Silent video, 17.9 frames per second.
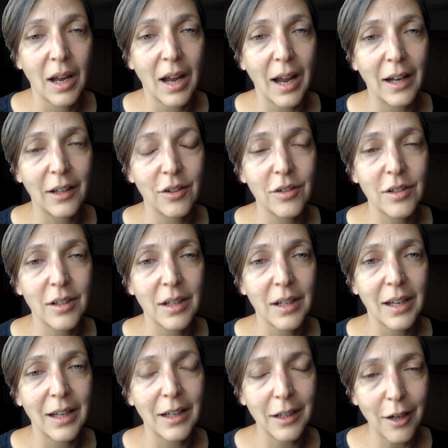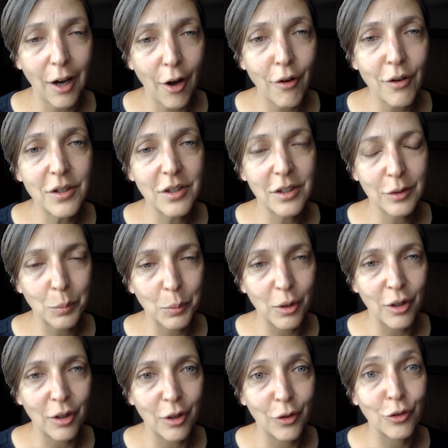and encourages
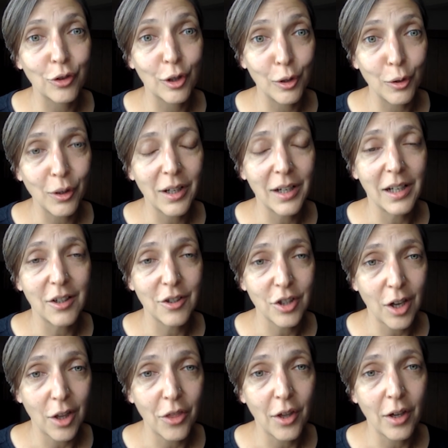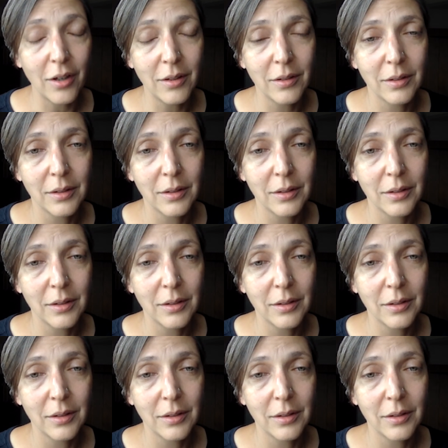workers to look at each other